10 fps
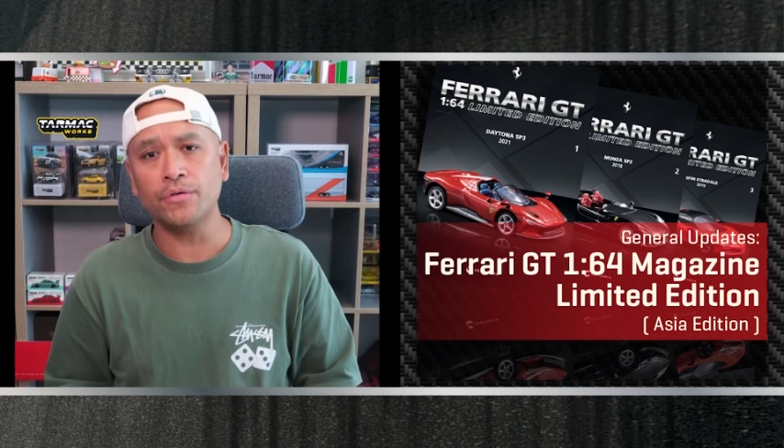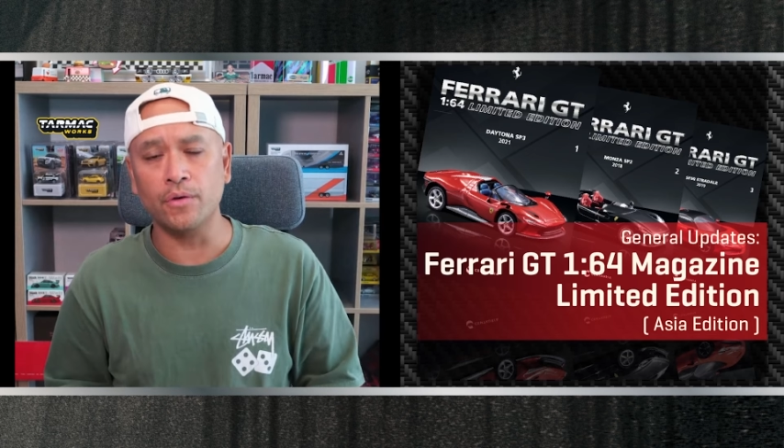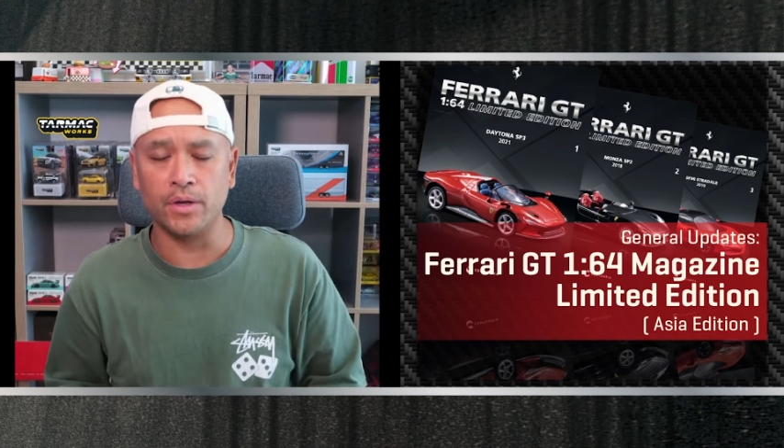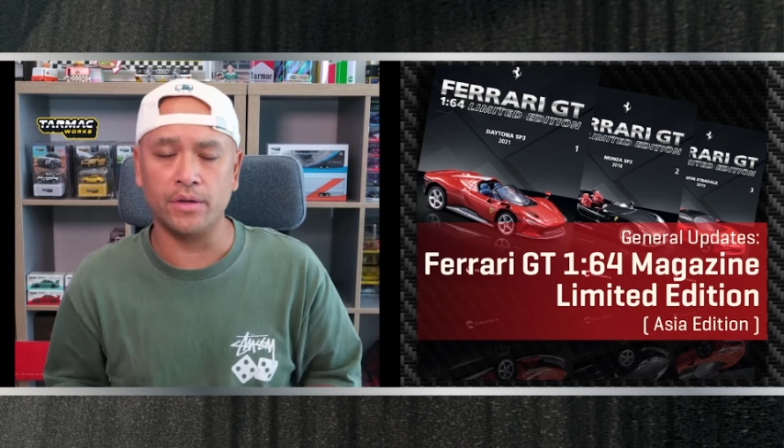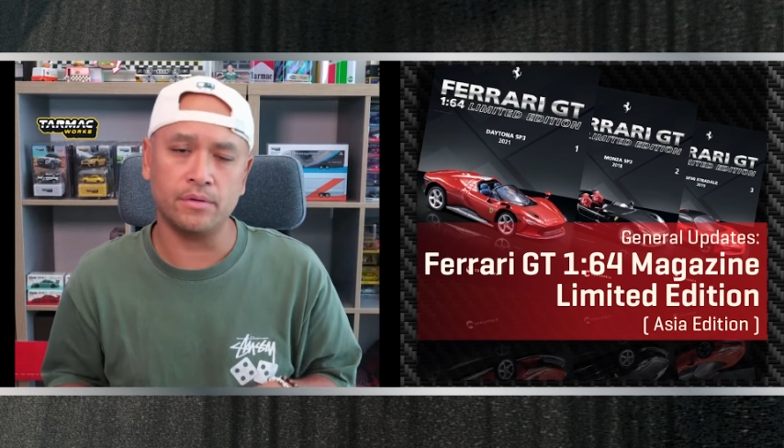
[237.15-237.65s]
So
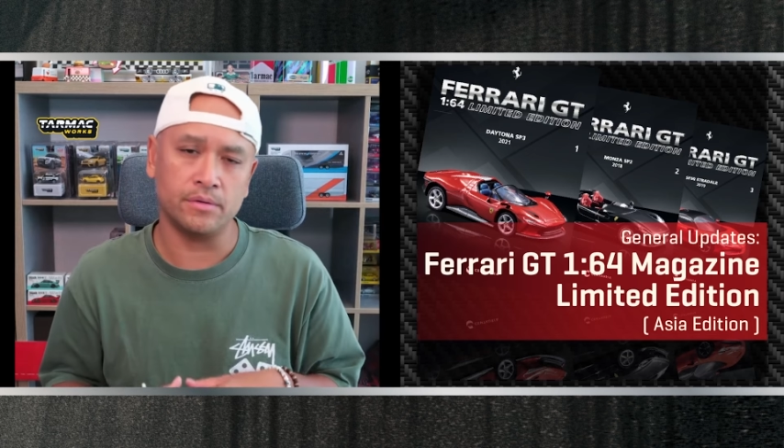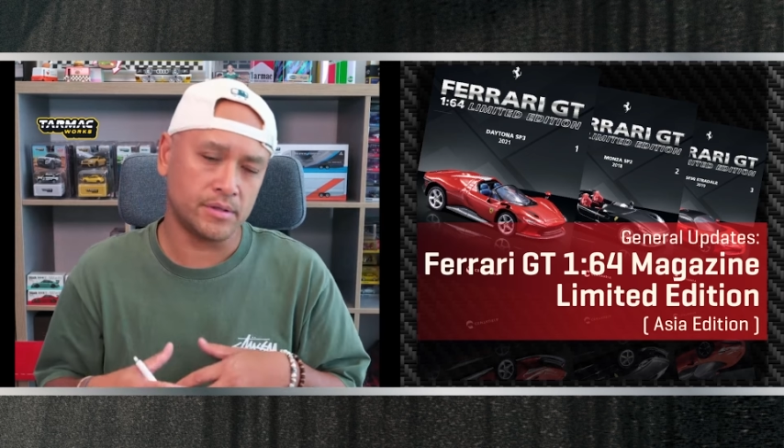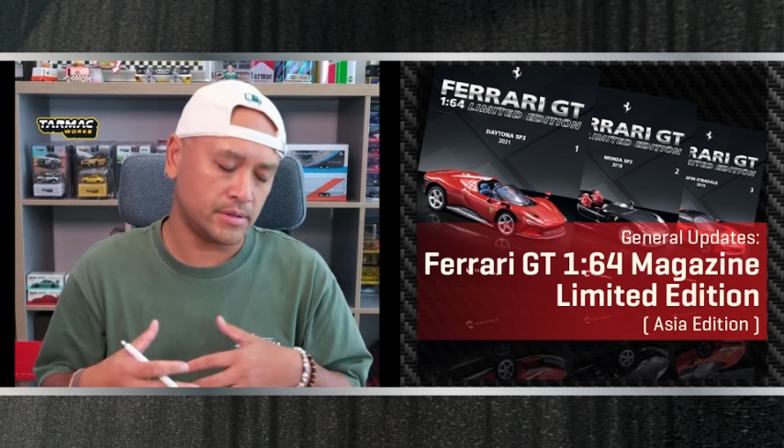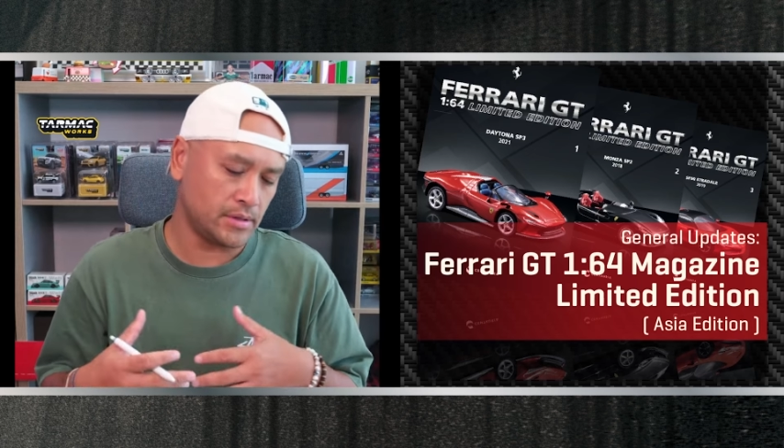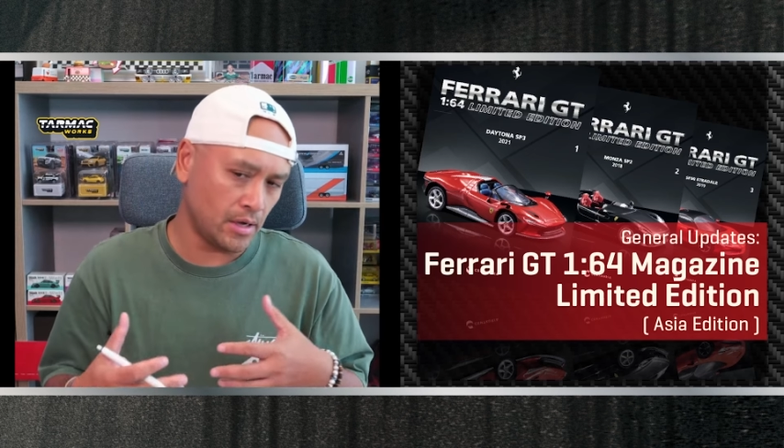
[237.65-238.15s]
we
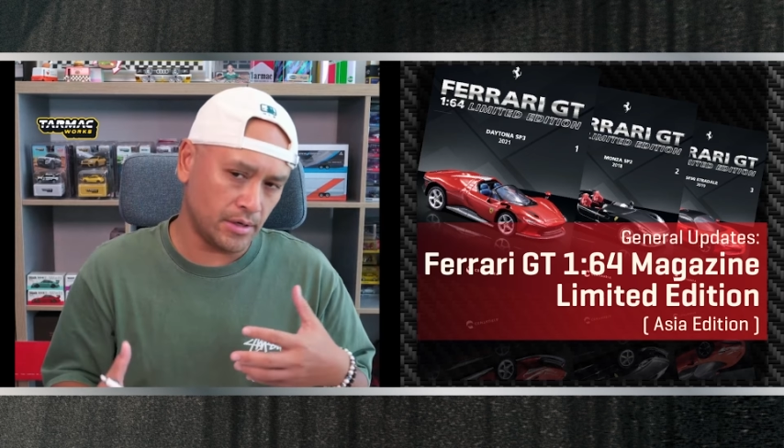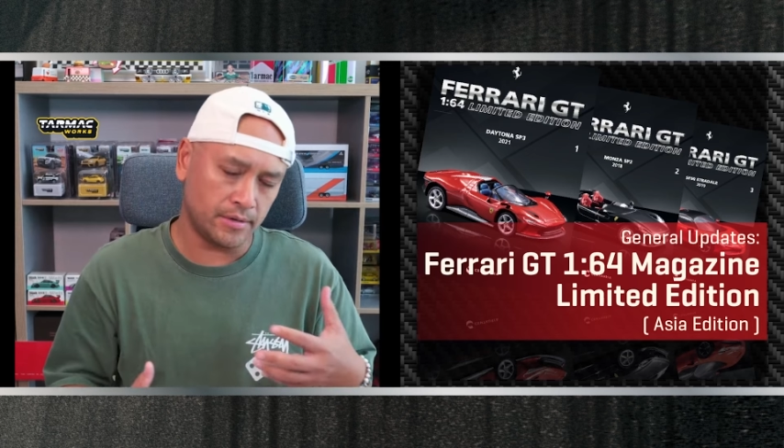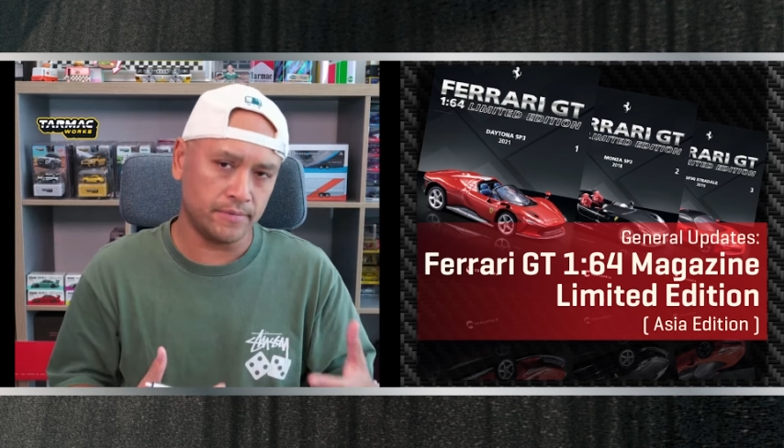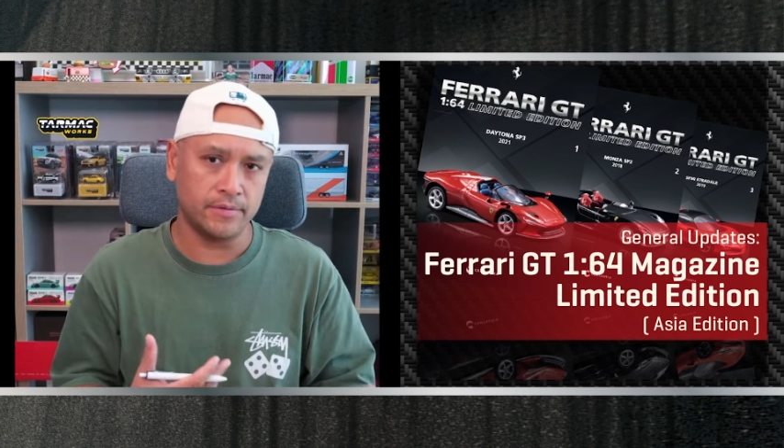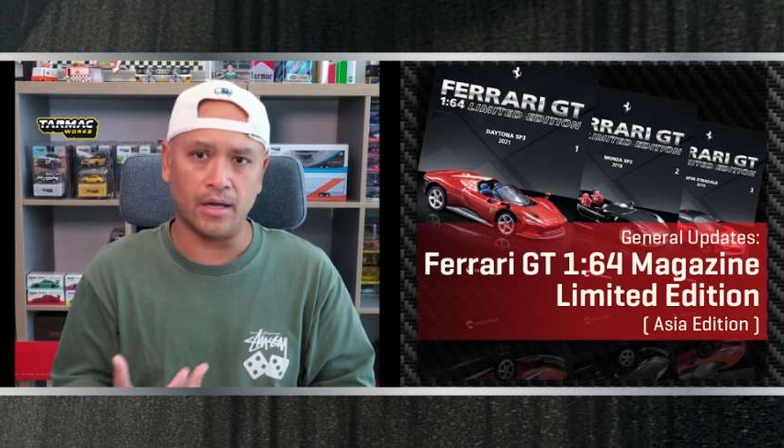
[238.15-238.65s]
started
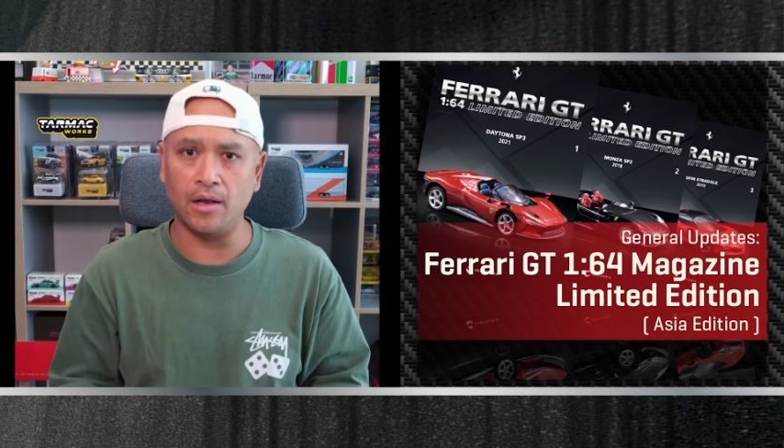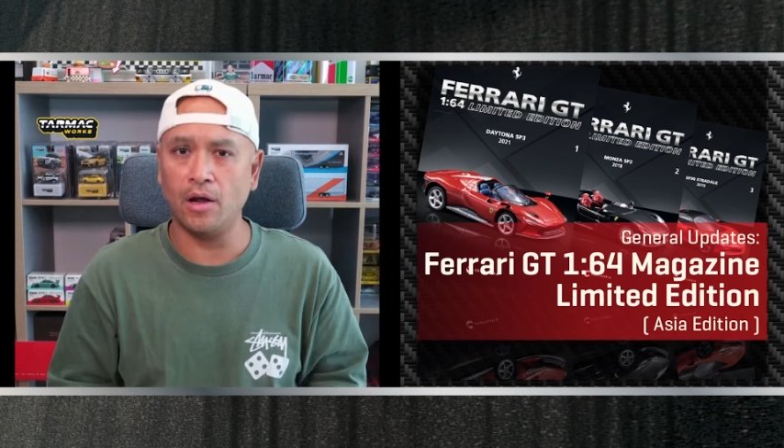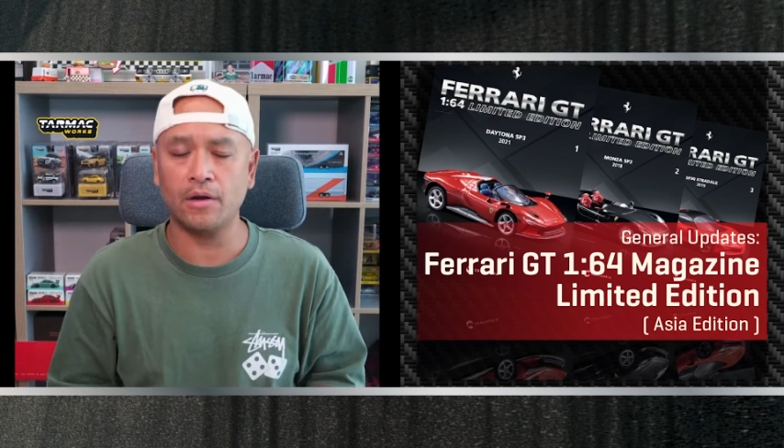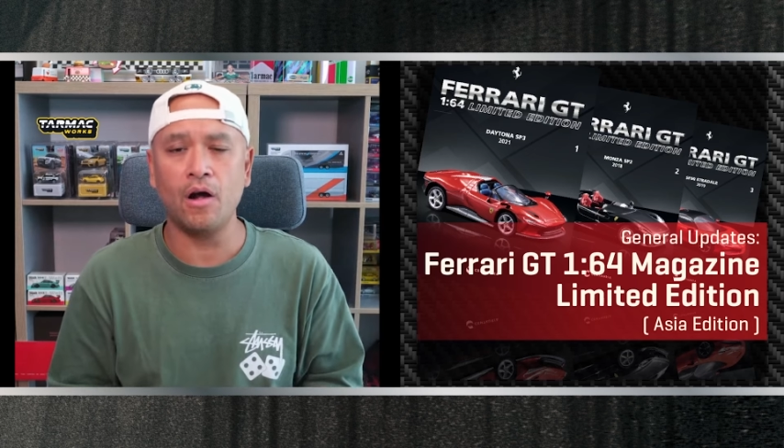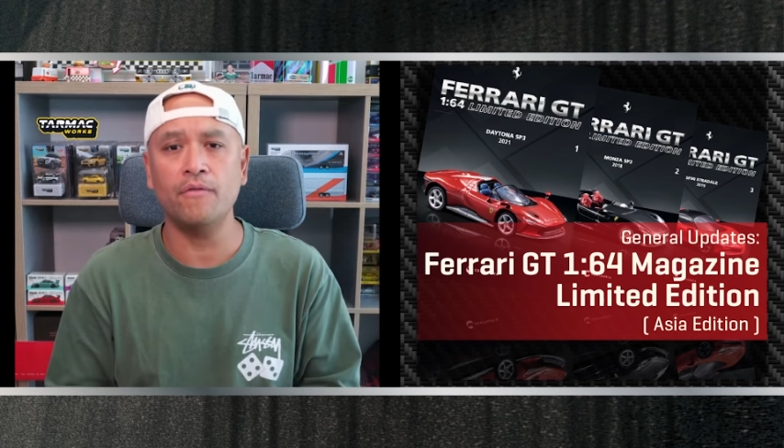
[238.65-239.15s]
a lot
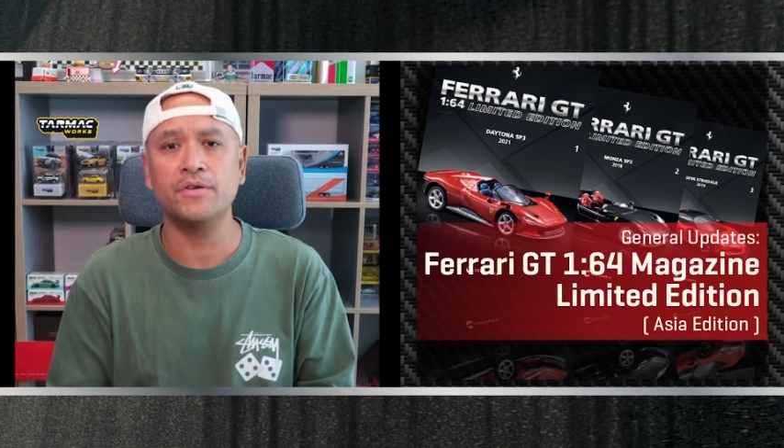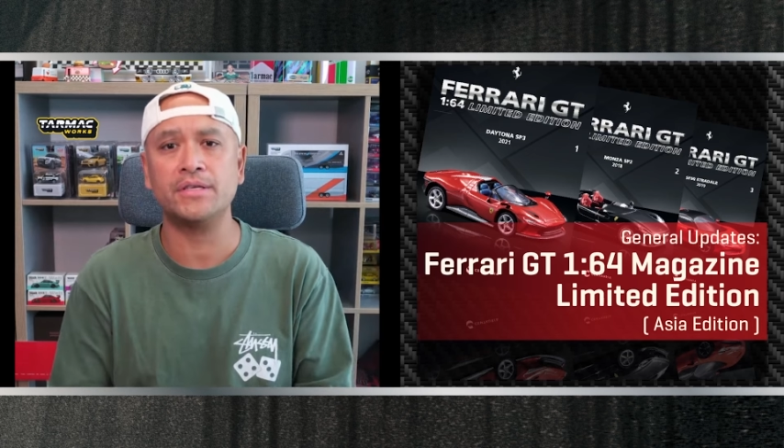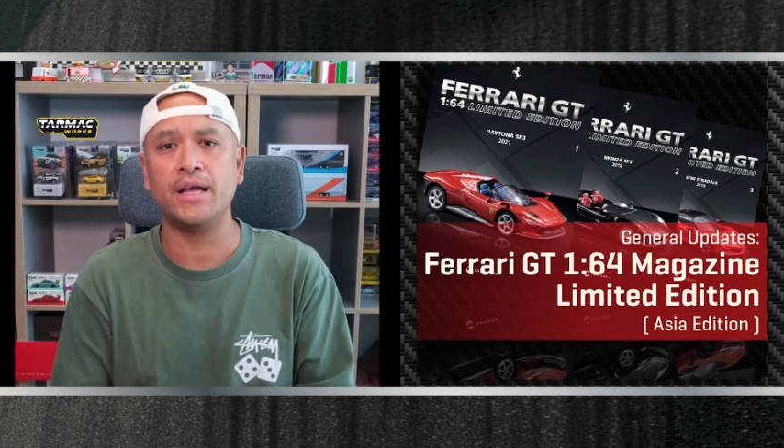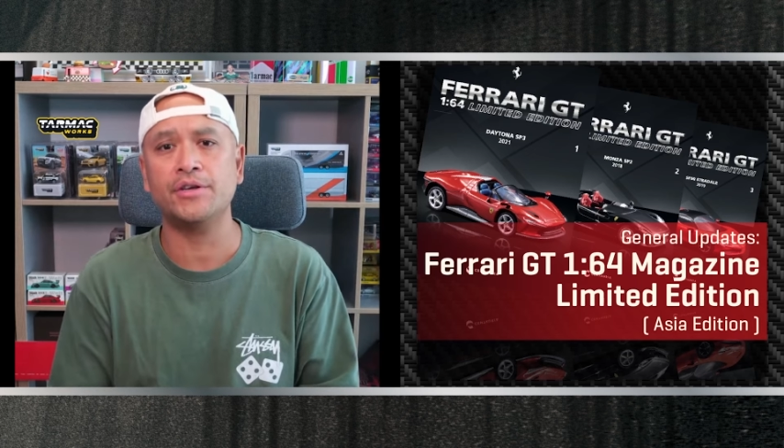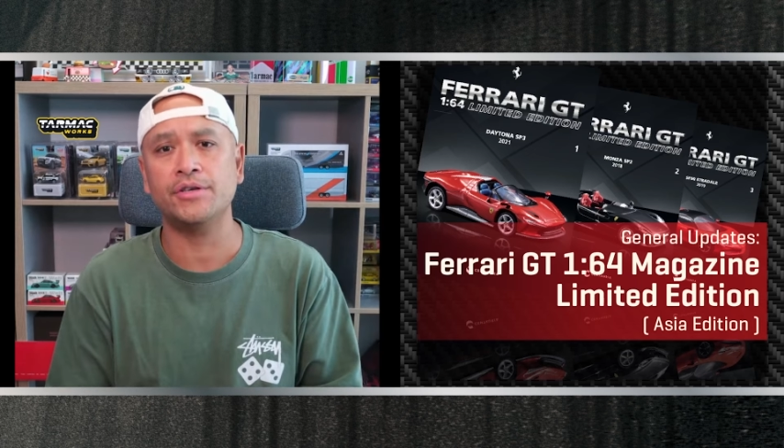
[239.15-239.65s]
of
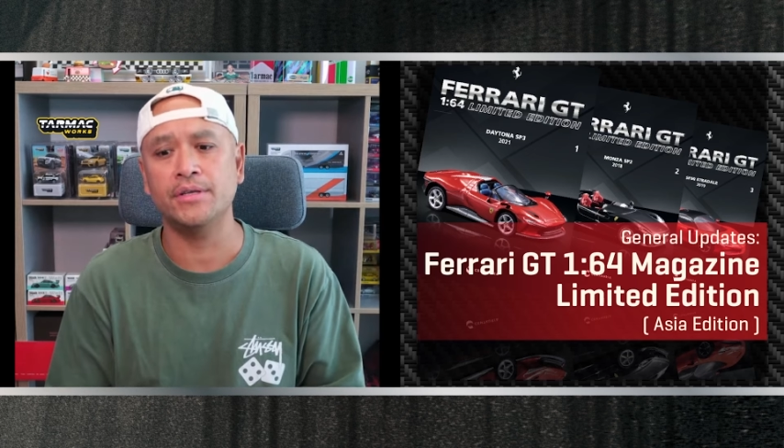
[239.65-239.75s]
conversations.